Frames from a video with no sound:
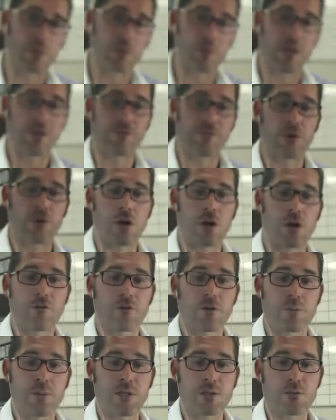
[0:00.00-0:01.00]
writing for the
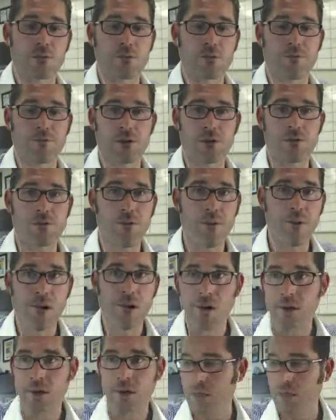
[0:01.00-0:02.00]
Harvard Business Review.
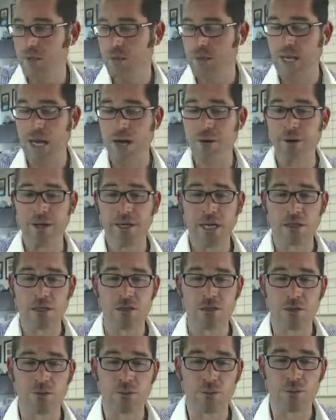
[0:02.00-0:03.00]
Now I can
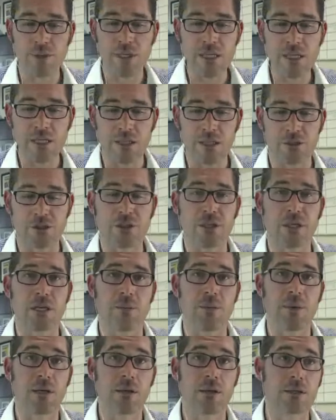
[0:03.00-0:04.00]
actually read this shit. I
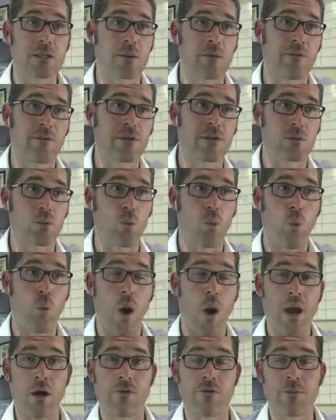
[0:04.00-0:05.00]
mean, some of it is
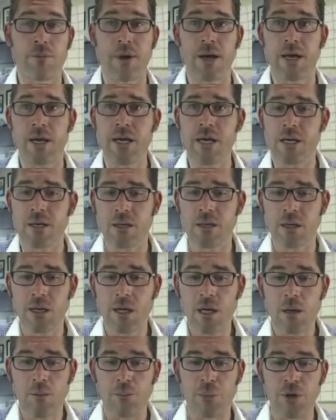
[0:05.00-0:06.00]
way over my head,
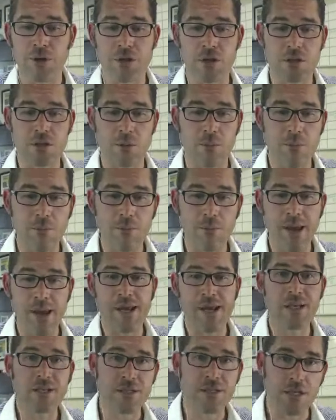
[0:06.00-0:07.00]
but there's
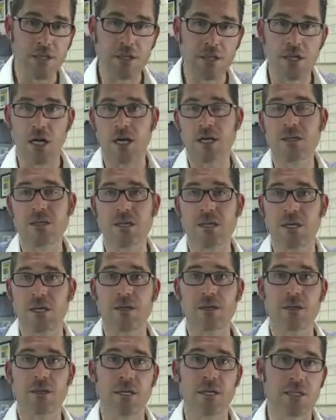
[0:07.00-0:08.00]
amazing content
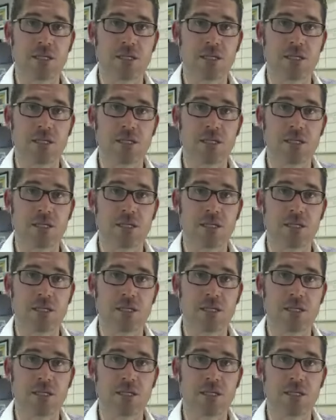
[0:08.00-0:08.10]
that's